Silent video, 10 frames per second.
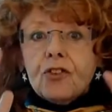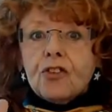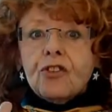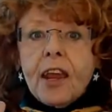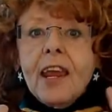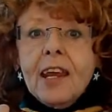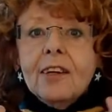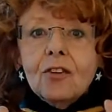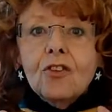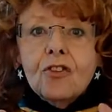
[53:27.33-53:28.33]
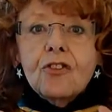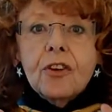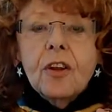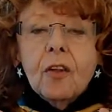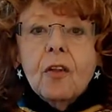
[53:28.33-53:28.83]

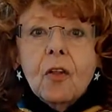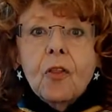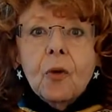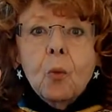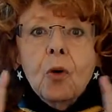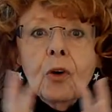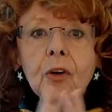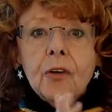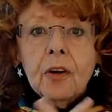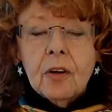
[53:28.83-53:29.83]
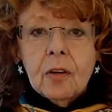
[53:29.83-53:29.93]
changed the word.